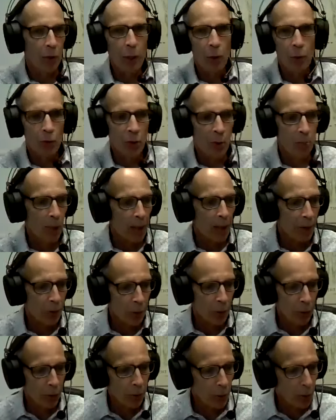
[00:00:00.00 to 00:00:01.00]
those
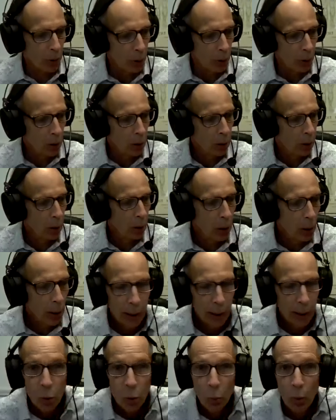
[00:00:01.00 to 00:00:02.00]
muscles
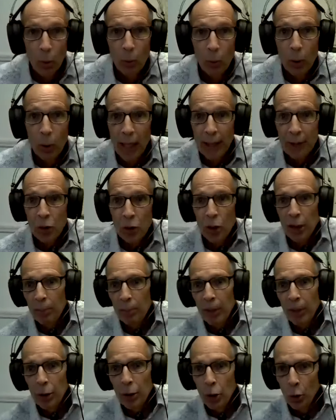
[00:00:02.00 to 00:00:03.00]
is what we'll actually
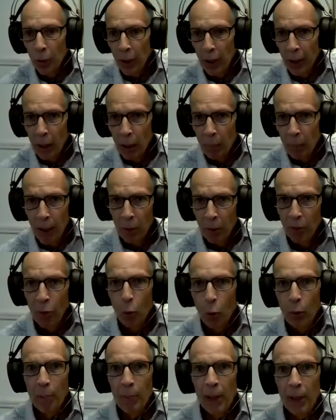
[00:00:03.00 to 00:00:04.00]
be doing in about
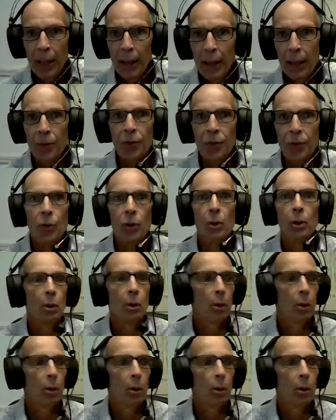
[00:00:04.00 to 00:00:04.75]
4 minutes.